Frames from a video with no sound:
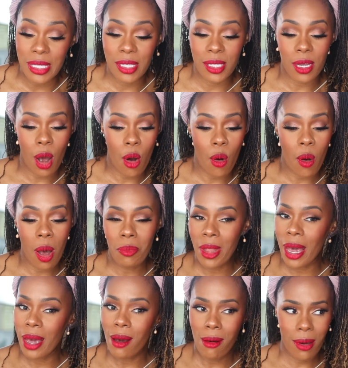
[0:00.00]
So I'm
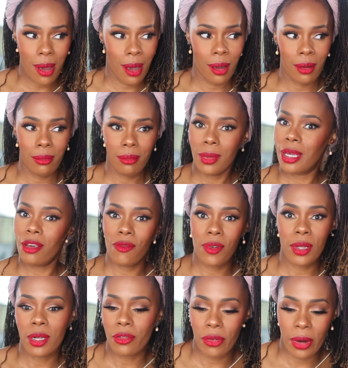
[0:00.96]
like, okay, he
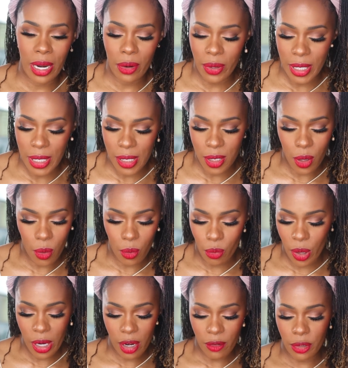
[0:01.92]
feeling the fragrance,
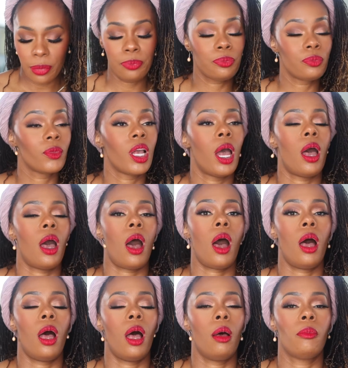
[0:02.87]
whatever.
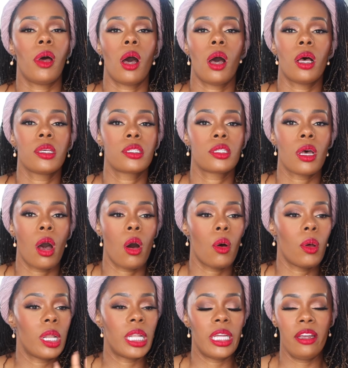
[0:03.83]

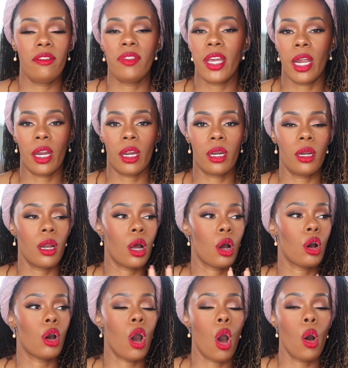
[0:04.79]
So leave there,
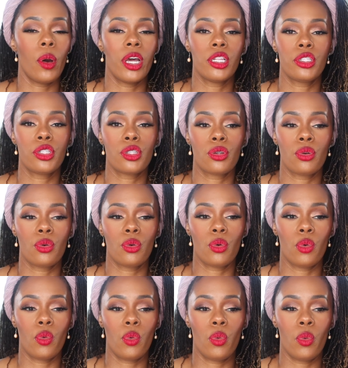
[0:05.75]
go
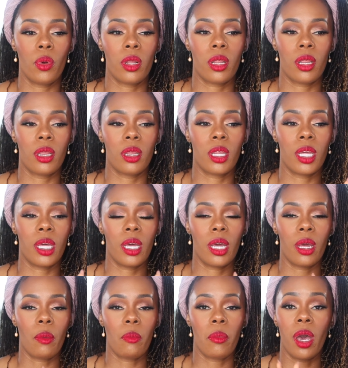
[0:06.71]
into
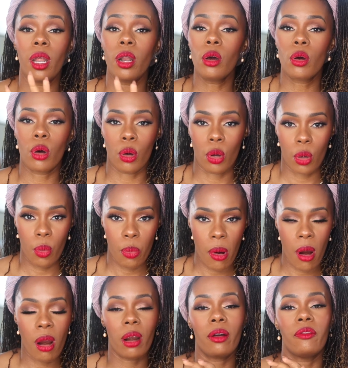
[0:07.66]
the medical
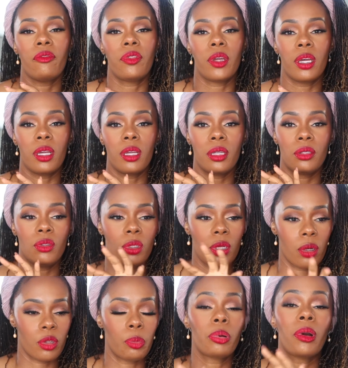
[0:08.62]
part of the, you
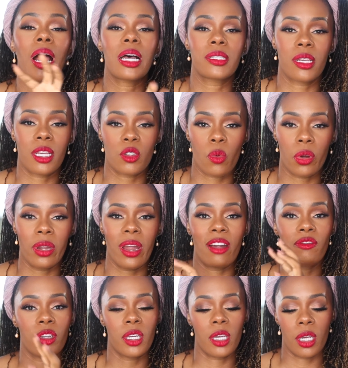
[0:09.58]
know, the process where you
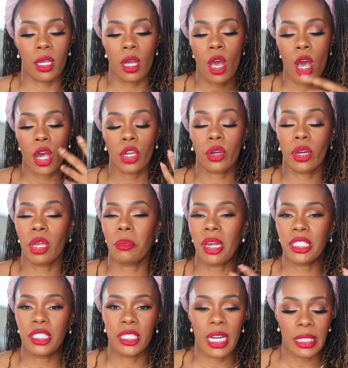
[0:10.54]
have to get your
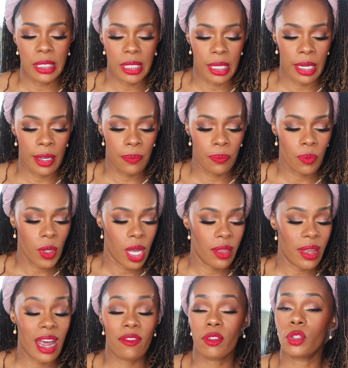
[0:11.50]
inmate checked in.
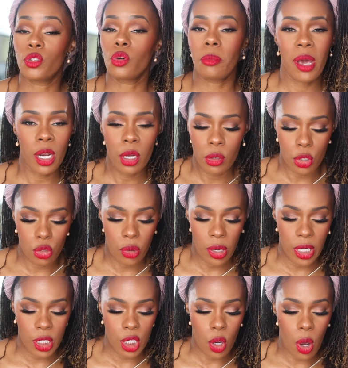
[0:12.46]
They have to do a medical
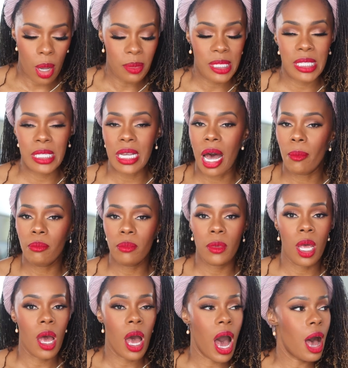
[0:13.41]
screening. So
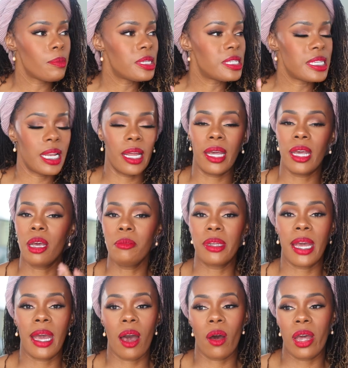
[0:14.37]
I'm sitting him
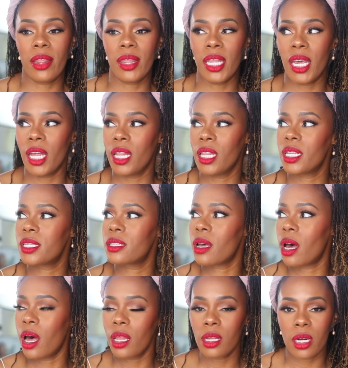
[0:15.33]
down, and then this
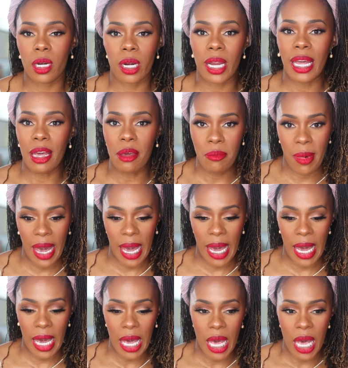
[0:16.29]
other
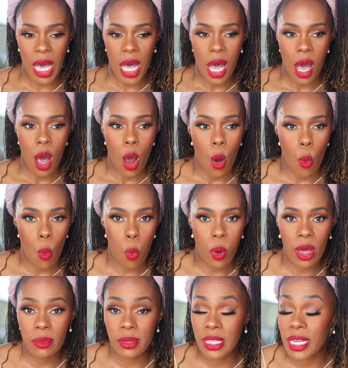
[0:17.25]
inmate
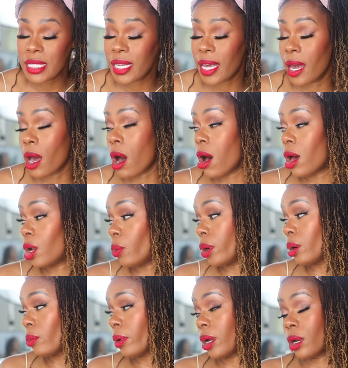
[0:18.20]
whips his head all the way
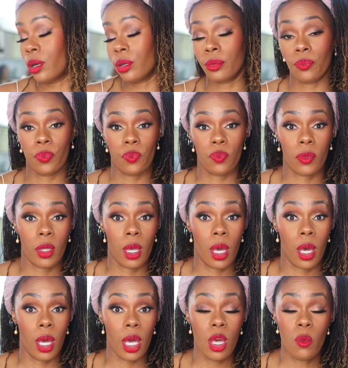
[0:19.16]
around.
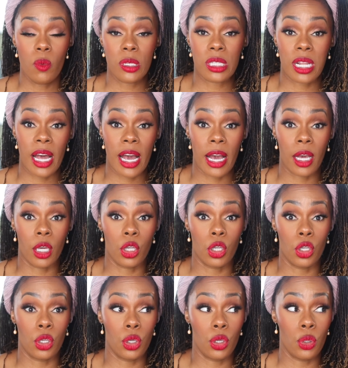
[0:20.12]
He was like,
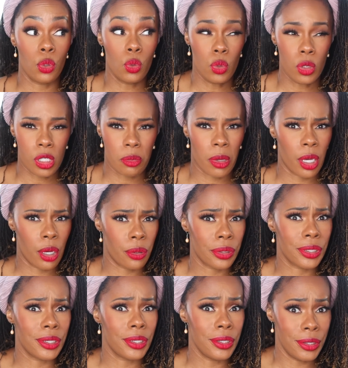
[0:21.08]
you smell
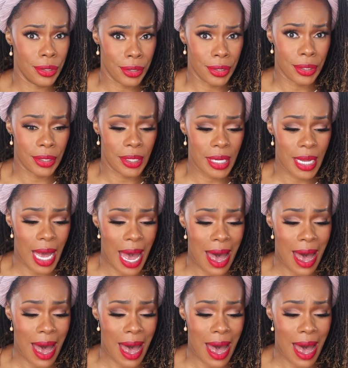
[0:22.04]
good.